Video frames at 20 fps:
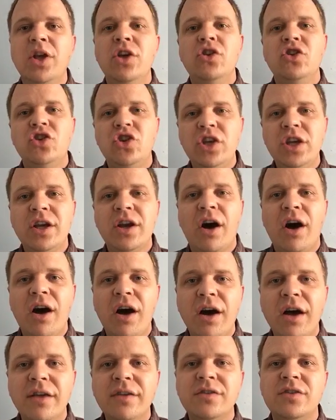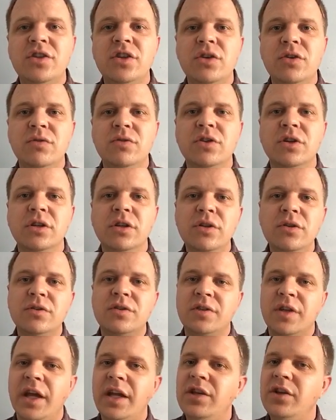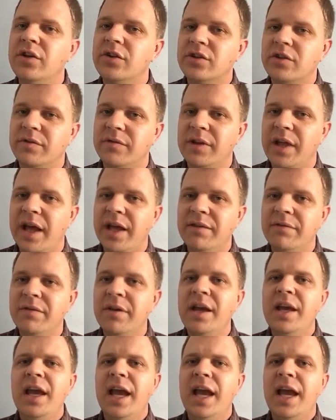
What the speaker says: she caused you to lose 10 years of life,